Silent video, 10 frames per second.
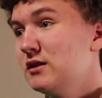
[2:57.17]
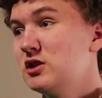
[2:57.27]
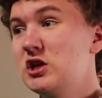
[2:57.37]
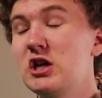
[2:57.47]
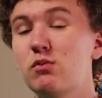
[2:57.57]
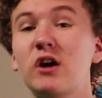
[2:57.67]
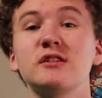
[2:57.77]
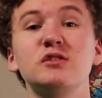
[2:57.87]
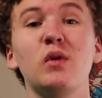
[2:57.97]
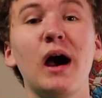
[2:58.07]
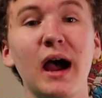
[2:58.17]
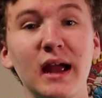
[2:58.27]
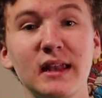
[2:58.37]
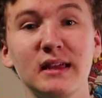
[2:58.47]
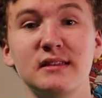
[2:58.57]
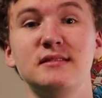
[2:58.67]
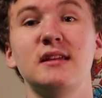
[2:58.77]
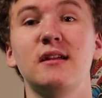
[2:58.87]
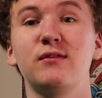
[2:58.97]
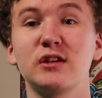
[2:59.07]
she wants to hide
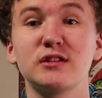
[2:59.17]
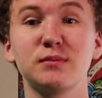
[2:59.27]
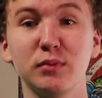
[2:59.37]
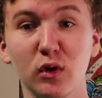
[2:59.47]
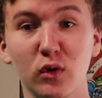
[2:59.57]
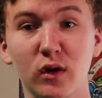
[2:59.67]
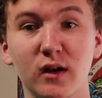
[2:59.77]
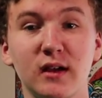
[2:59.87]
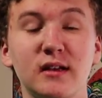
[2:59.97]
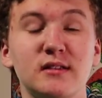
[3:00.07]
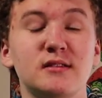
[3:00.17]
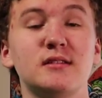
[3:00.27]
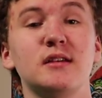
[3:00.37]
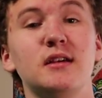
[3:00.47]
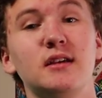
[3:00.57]
instead of explore. Because